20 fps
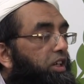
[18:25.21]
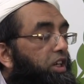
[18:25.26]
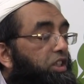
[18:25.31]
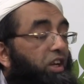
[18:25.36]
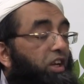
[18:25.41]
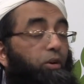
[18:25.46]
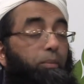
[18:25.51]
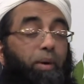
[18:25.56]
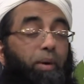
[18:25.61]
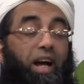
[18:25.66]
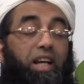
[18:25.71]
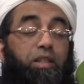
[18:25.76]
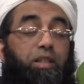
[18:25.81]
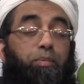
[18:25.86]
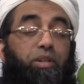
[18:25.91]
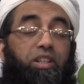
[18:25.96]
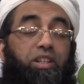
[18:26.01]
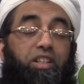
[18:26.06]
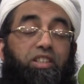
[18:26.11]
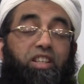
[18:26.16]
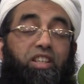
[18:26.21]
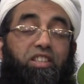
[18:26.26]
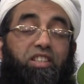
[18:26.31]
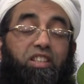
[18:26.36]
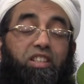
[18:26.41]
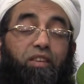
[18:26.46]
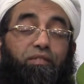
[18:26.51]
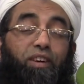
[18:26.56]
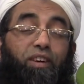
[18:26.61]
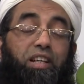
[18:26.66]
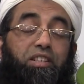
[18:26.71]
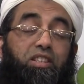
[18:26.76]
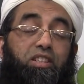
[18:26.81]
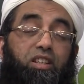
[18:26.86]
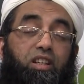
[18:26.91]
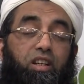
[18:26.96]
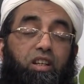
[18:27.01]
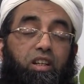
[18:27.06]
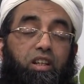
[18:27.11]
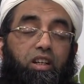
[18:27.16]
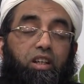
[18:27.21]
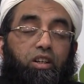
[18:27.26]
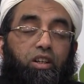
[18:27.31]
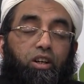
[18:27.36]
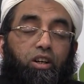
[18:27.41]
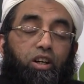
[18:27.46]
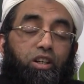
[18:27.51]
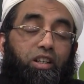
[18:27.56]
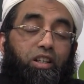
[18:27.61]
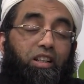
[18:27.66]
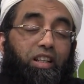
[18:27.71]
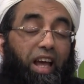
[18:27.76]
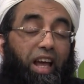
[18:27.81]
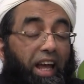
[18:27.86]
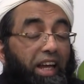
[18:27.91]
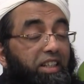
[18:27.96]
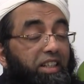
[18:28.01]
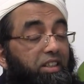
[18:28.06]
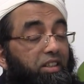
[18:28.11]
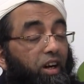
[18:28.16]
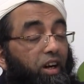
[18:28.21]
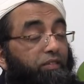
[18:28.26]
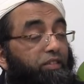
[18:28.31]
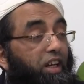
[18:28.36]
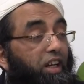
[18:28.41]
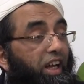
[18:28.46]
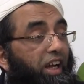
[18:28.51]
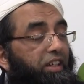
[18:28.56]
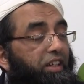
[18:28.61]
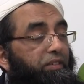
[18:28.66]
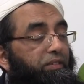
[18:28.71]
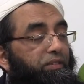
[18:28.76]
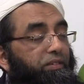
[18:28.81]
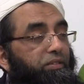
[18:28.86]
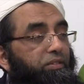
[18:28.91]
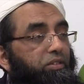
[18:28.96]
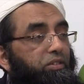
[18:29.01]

So our pious predecessors, they fast until the end of the life.